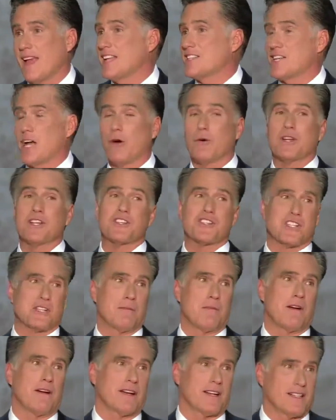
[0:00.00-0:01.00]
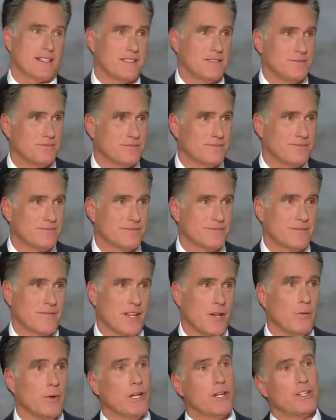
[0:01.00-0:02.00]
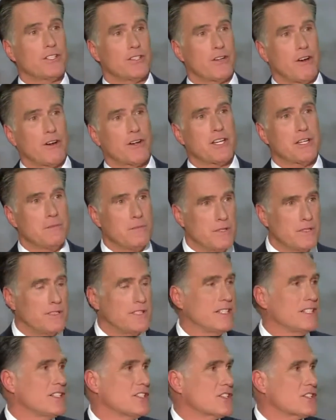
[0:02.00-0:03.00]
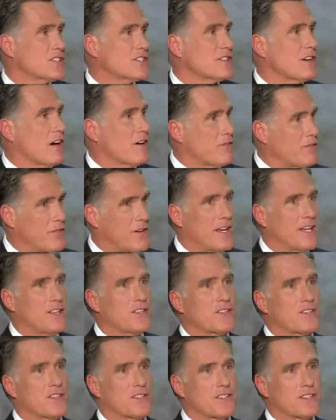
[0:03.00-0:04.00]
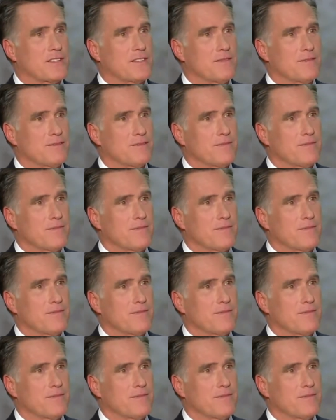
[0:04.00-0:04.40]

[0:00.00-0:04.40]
That's how it is in America. We look to our communities, our faiths,